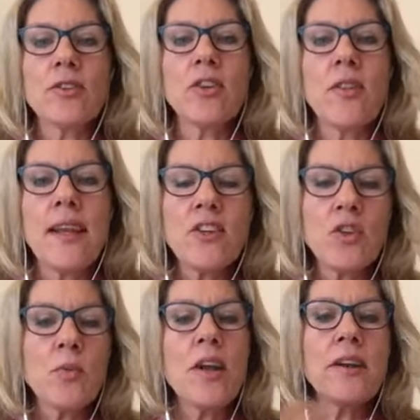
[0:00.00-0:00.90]
So the
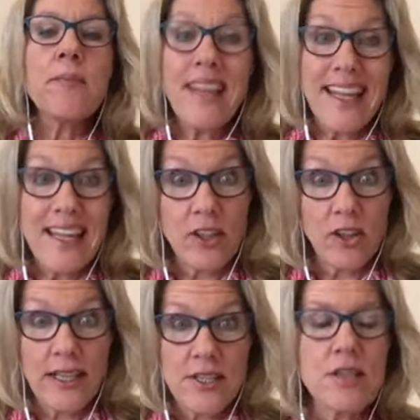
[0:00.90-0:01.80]
next one in the
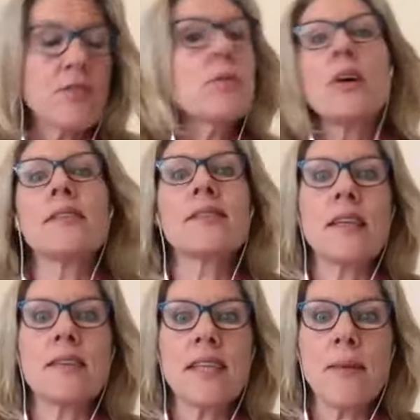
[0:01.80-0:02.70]
collection was
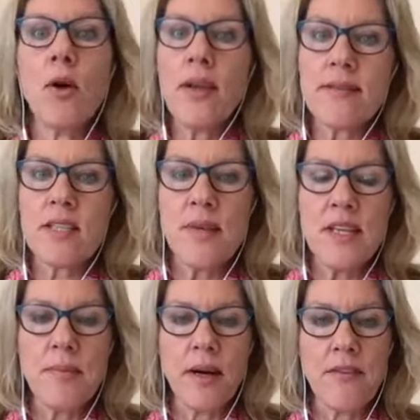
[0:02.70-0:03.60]
the SIBO
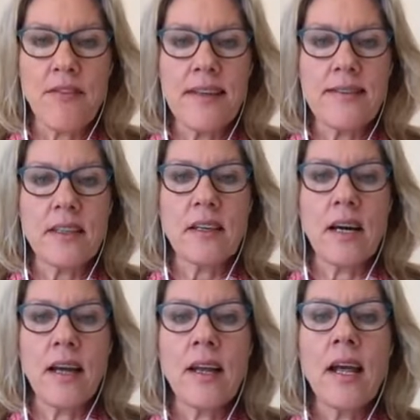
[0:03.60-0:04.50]
histamine biphasic
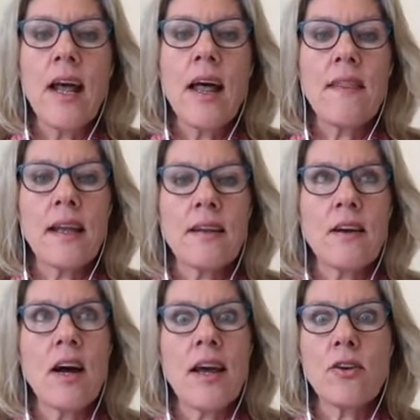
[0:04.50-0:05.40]
diet that
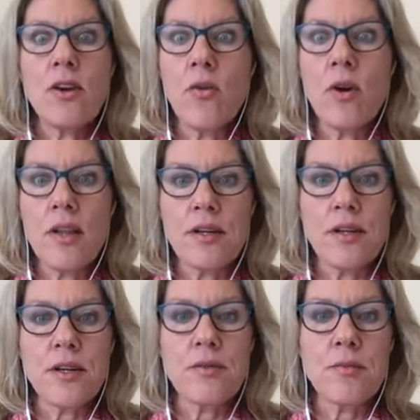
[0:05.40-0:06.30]
I
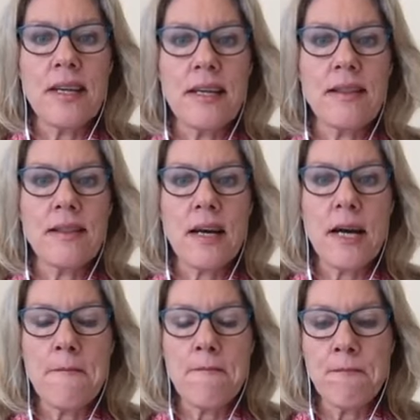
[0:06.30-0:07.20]
co-authored with
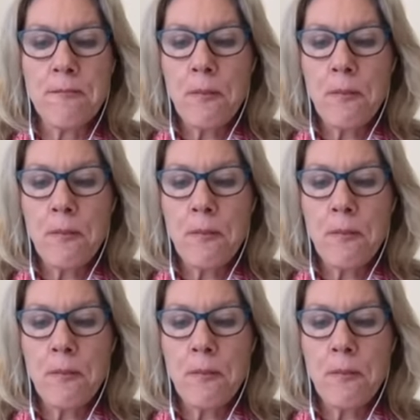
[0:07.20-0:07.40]
a